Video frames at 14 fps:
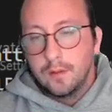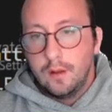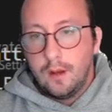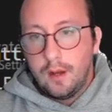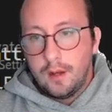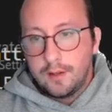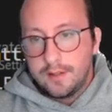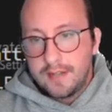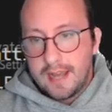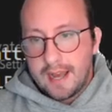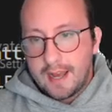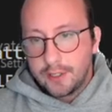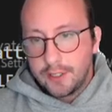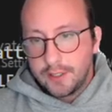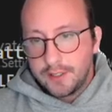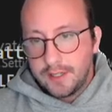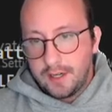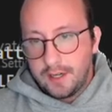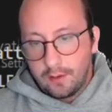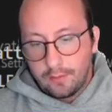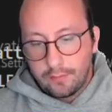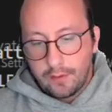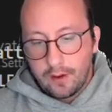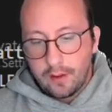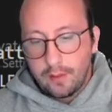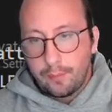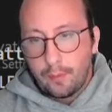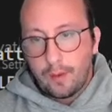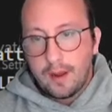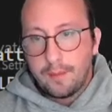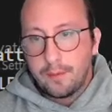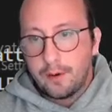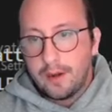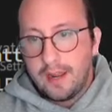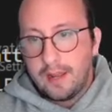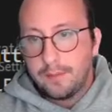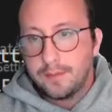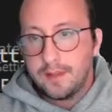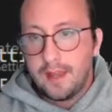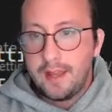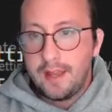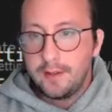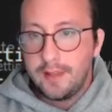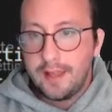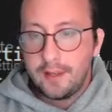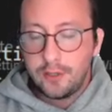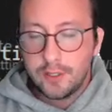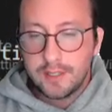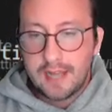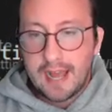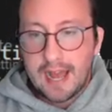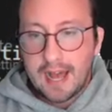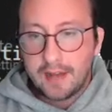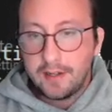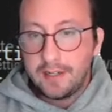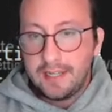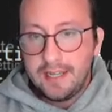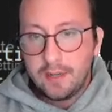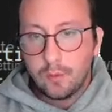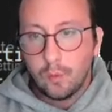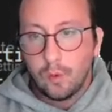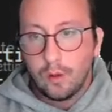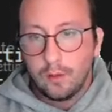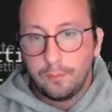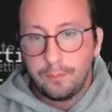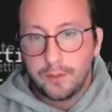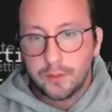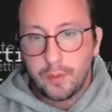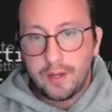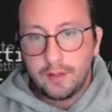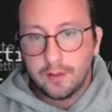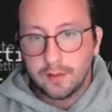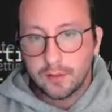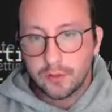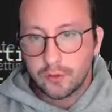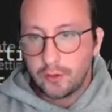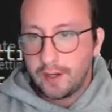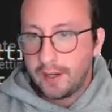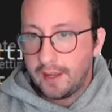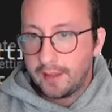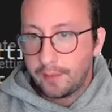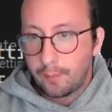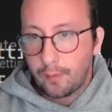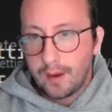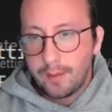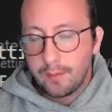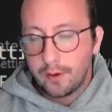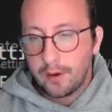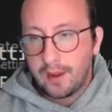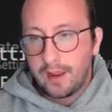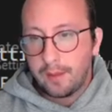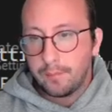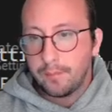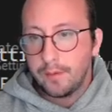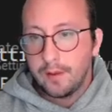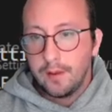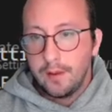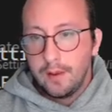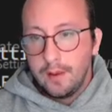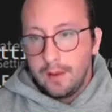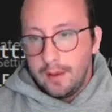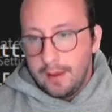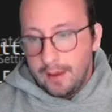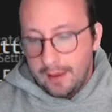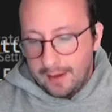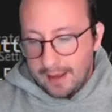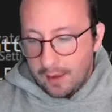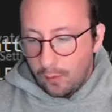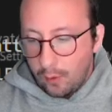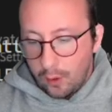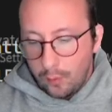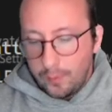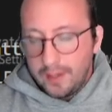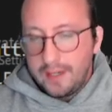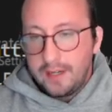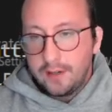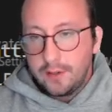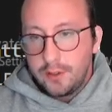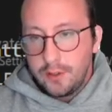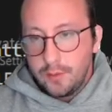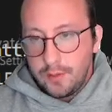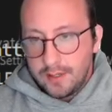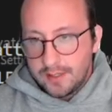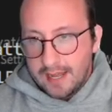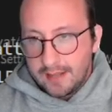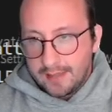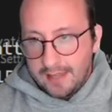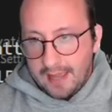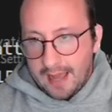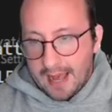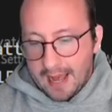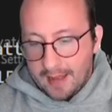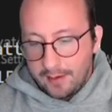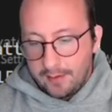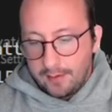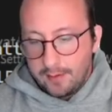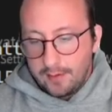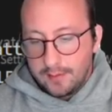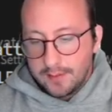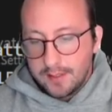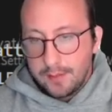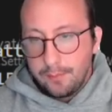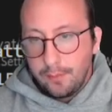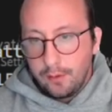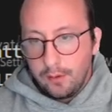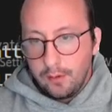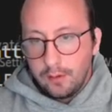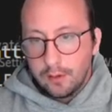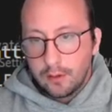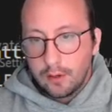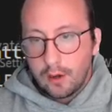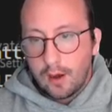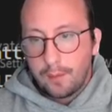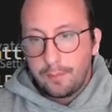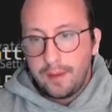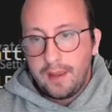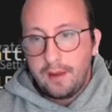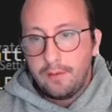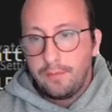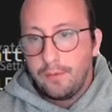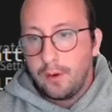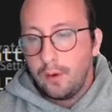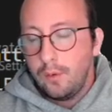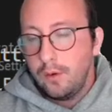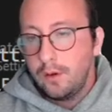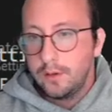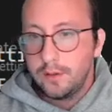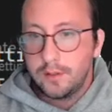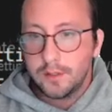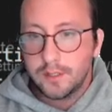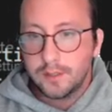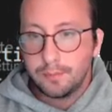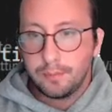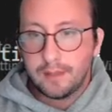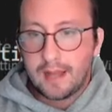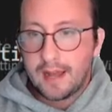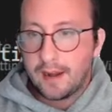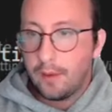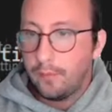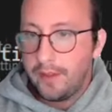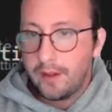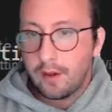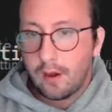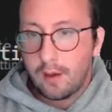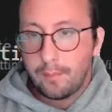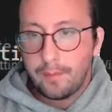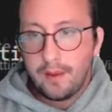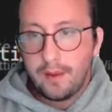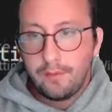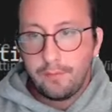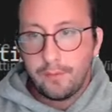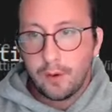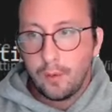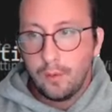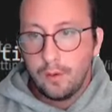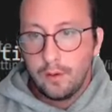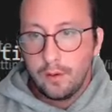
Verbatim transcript: uh, dashes here in front of the parameter names and then just add an equal between the string and the parameter name. And now all we need to do is at the at symbol, copy info to splat out the copy info